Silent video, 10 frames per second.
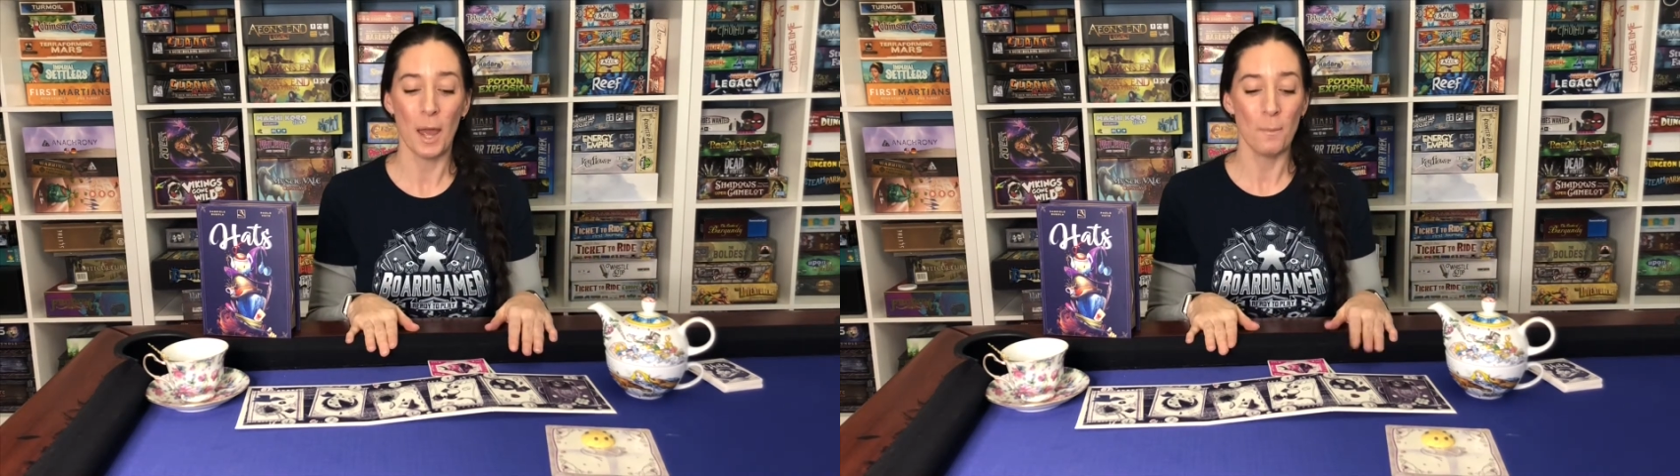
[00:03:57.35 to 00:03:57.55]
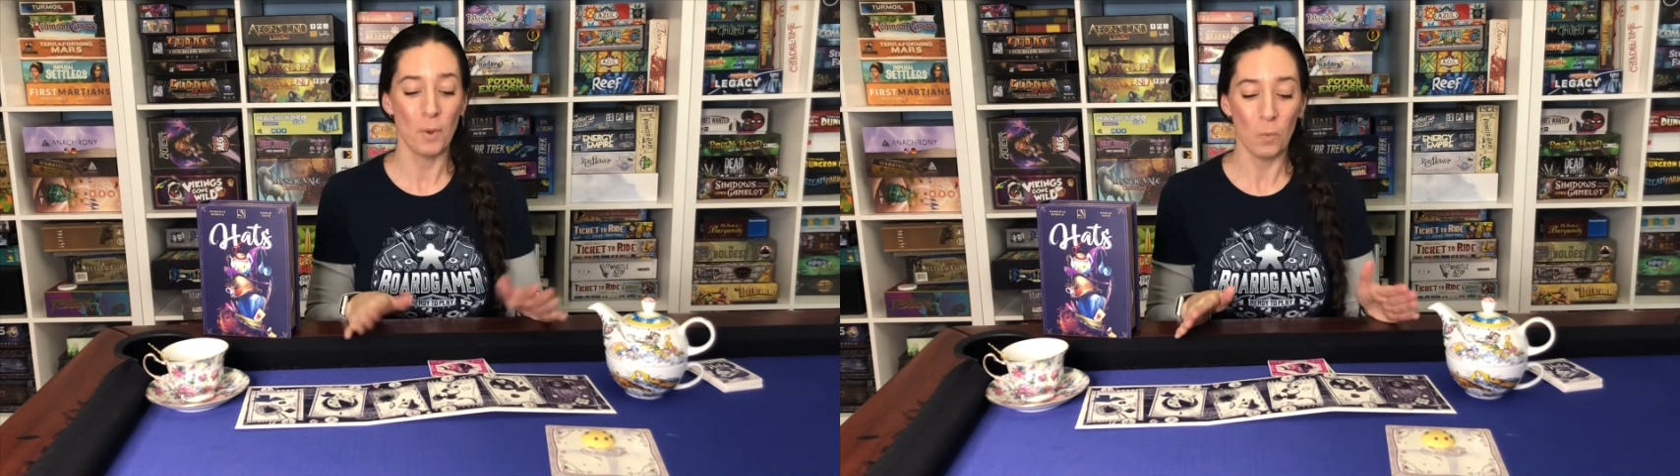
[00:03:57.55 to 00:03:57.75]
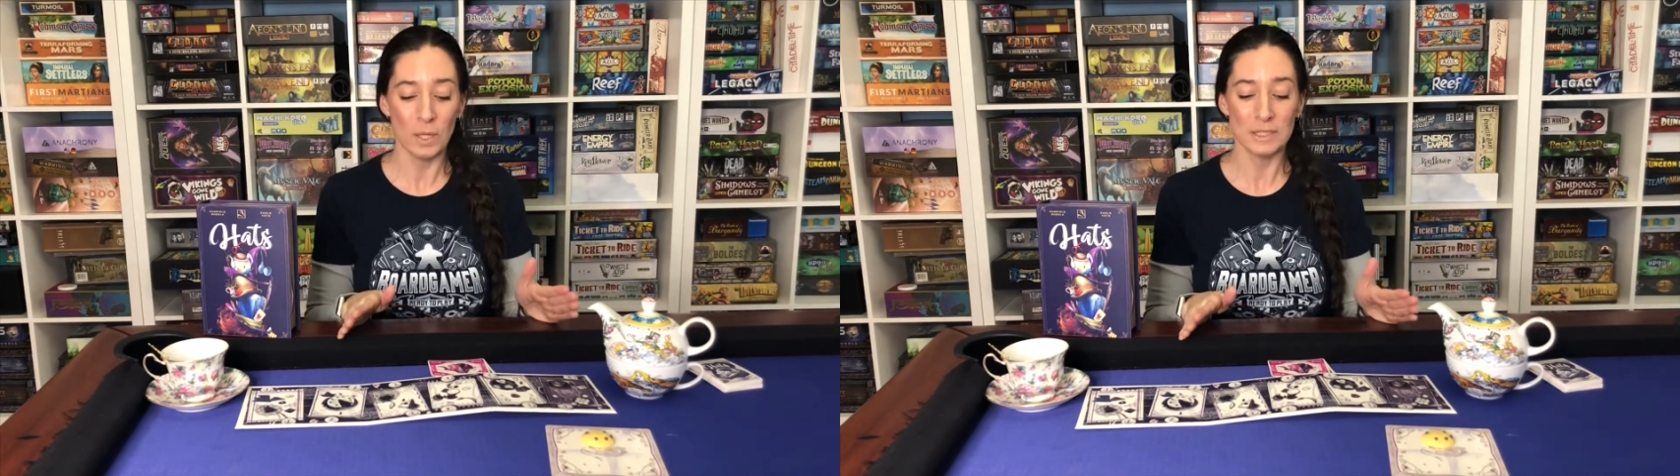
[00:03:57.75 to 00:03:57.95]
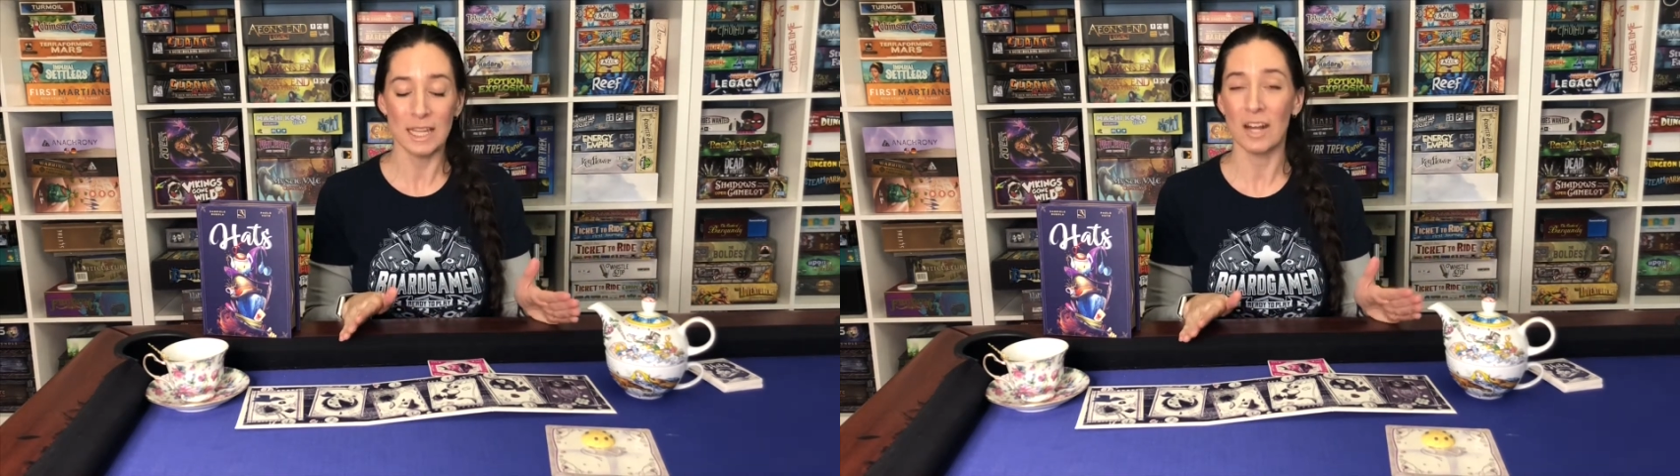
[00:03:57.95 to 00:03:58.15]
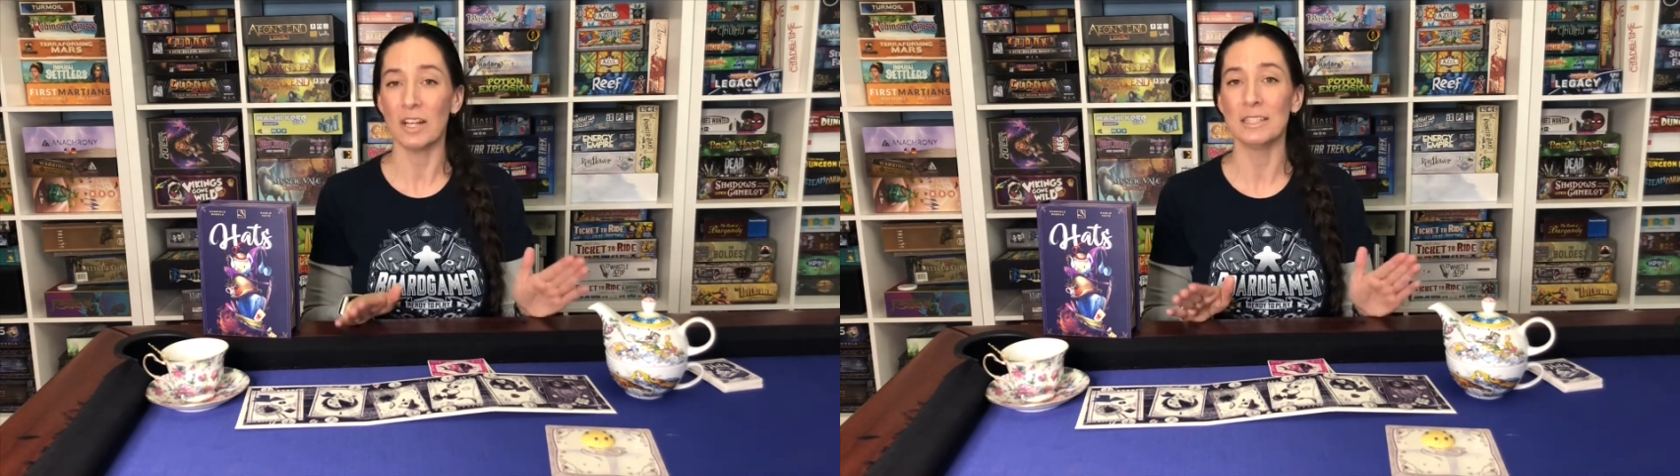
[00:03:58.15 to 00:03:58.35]
but what's
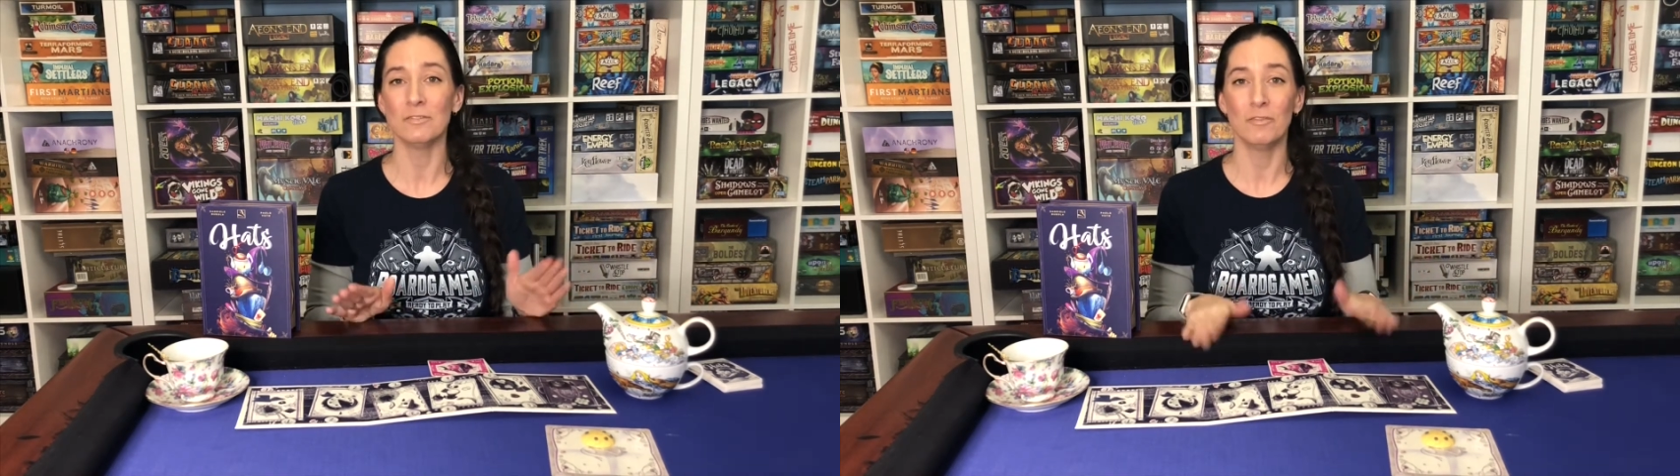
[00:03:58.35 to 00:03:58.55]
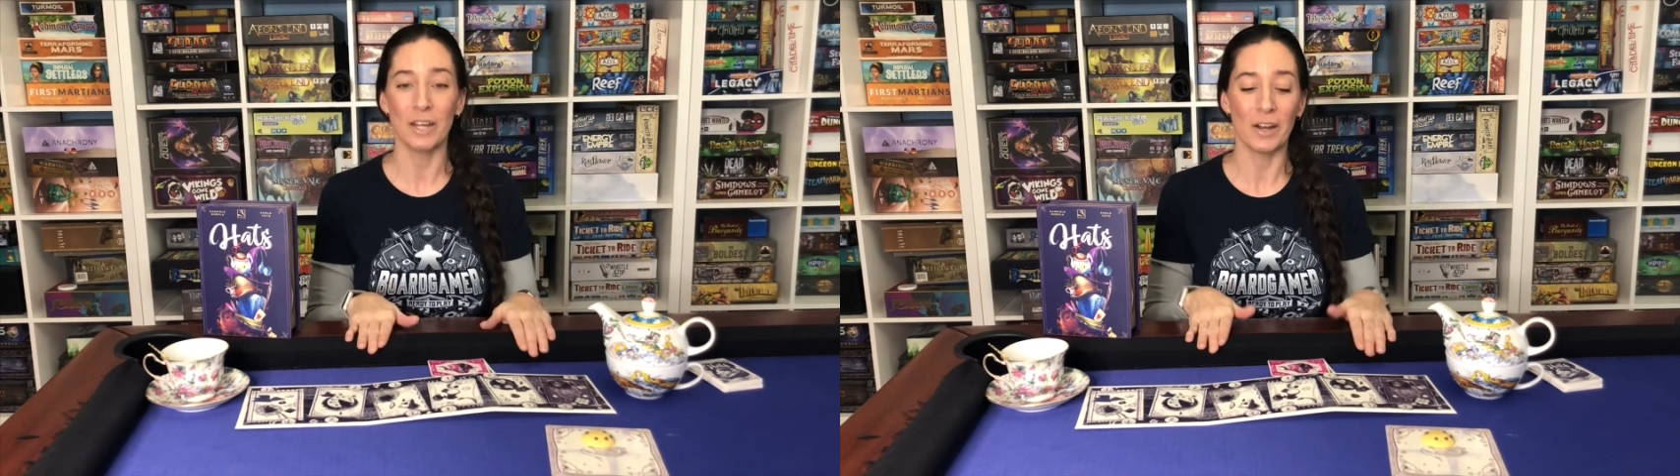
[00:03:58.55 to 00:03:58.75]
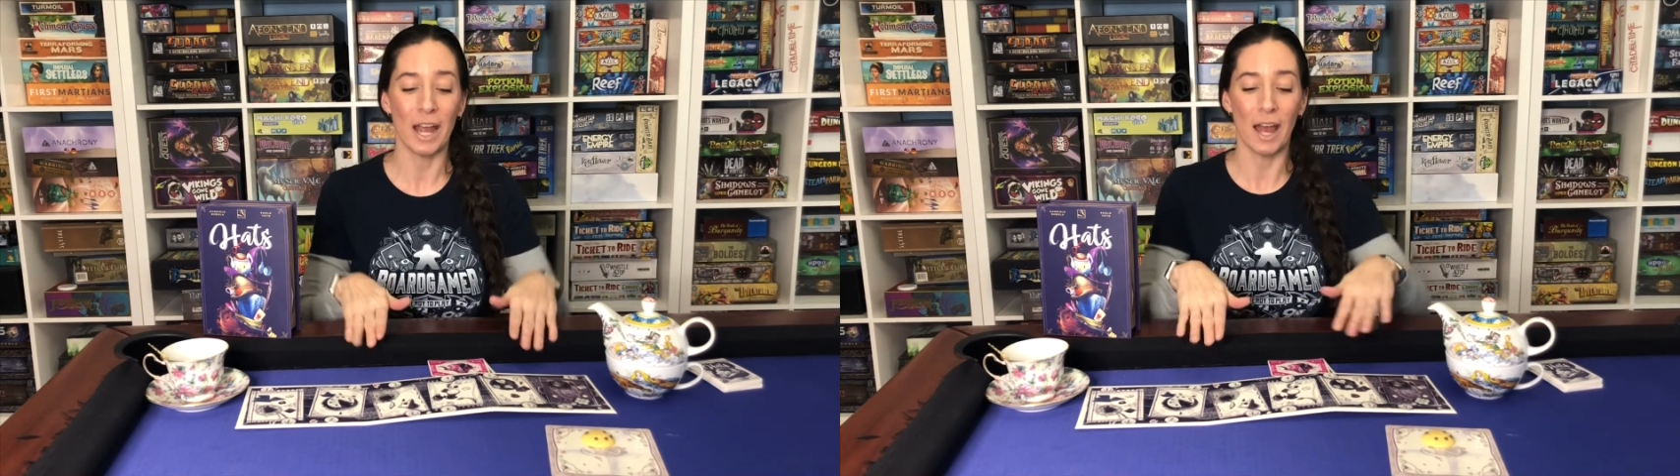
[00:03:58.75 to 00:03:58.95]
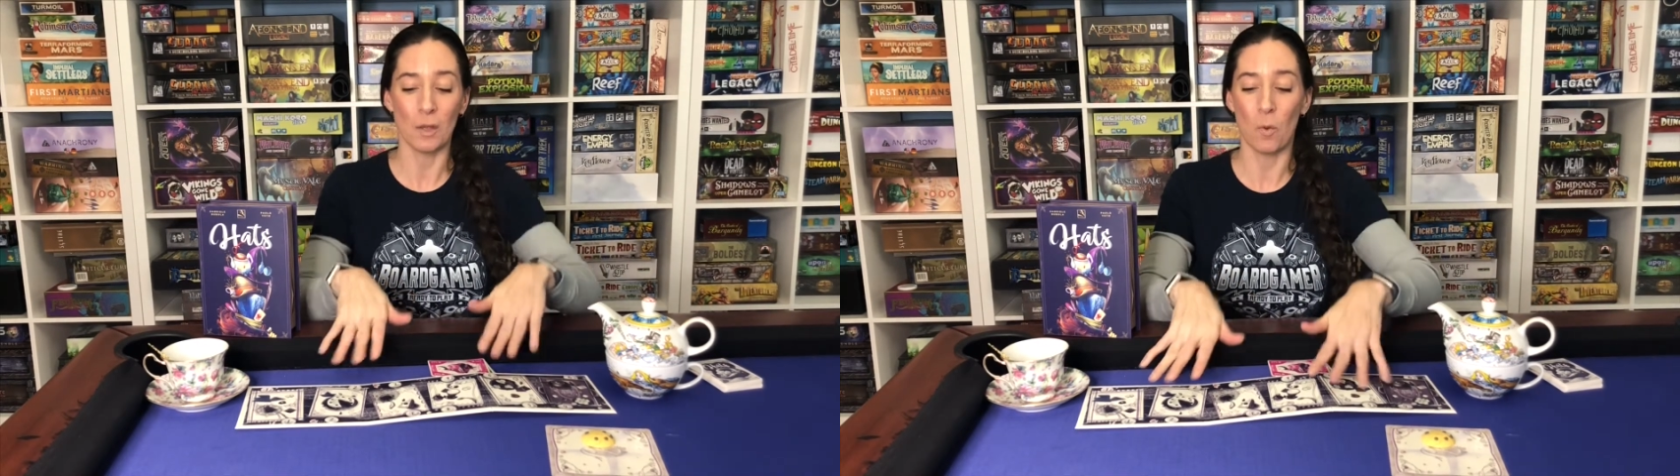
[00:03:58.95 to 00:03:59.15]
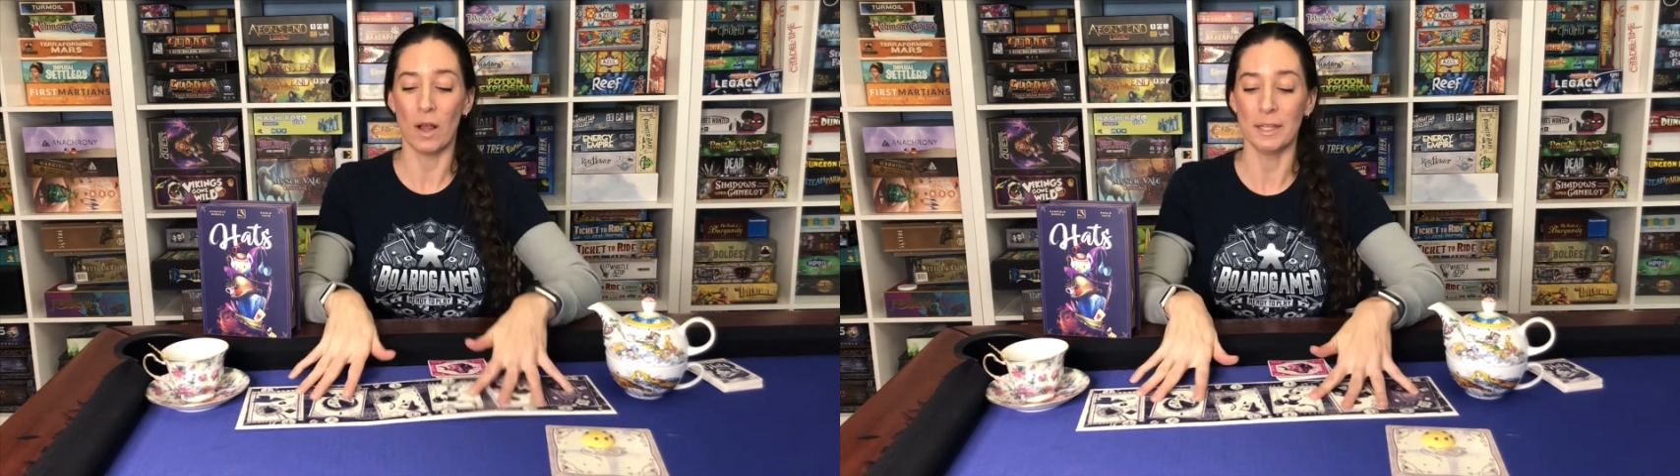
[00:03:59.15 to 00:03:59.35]
there is very high
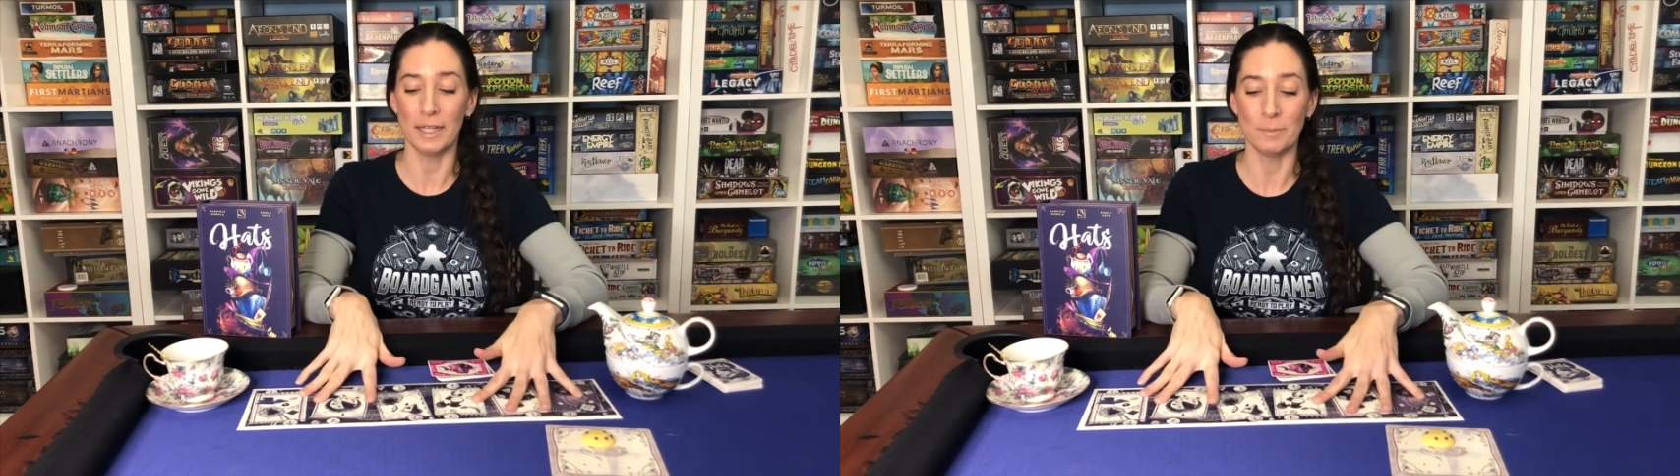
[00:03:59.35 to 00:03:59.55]
quality.